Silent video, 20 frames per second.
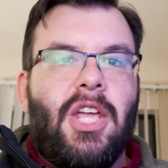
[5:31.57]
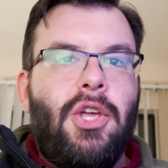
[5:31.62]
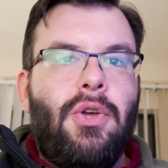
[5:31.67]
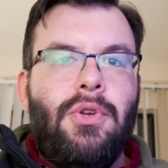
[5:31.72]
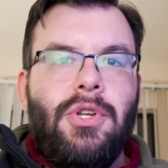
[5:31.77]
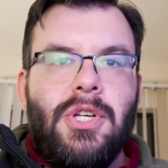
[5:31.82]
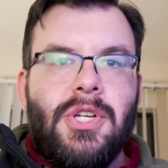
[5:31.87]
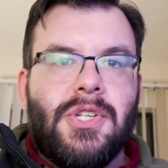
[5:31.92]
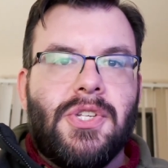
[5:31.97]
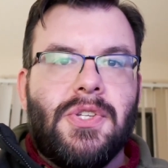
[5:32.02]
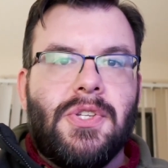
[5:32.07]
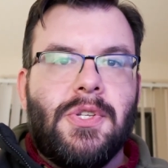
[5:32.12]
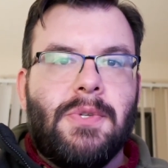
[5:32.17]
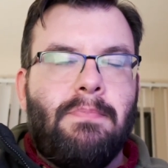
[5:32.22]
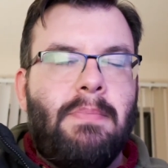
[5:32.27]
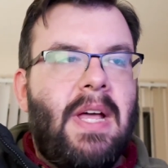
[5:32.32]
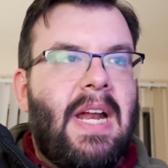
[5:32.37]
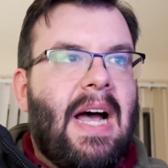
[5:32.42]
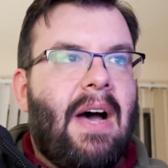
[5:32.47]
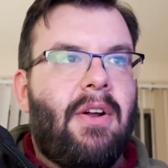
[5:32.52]
You just
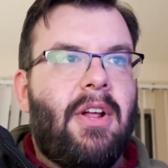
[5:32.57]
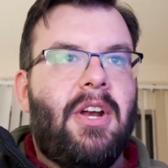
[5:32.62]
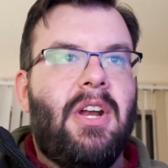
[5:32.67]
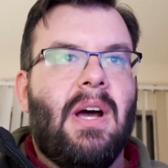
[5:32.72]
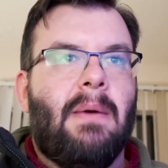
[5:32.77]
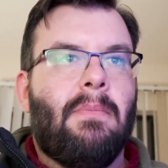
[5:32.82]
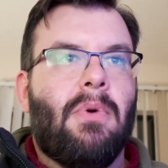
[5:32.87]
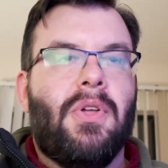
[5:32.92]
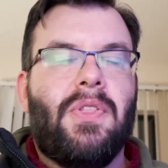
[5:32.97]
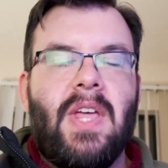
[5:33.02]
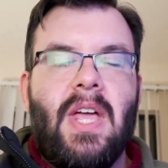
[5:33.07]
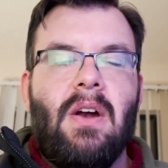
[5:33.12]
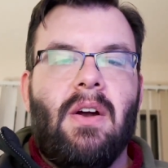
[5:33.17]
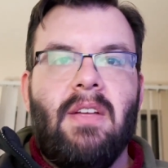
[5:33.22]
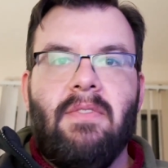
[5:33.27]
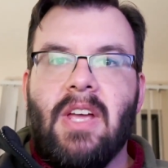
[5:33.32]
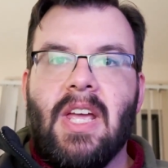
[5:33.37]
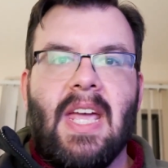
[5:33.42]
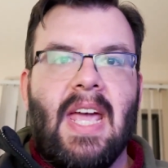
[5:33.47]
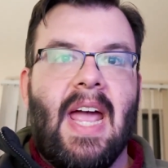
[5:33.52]
spit out a number. They don't
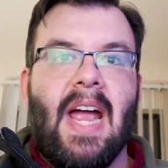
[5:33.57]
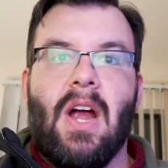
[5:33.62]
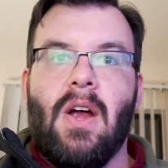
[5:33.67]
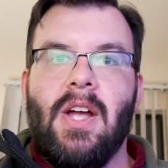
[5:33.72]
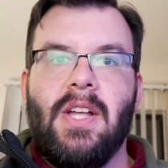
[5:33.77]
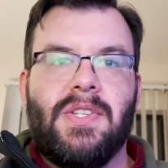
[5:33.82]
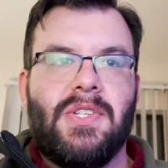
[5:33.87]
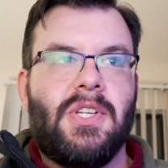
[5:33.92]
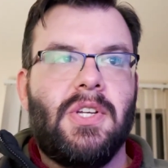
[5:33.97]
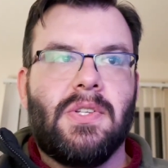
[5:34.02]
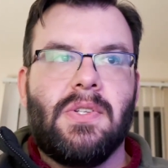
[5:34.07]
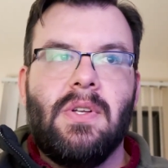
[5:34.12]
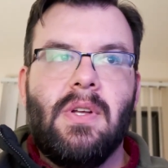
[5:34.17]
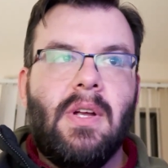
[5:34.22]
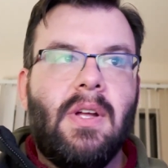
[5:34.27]
even care. It's just,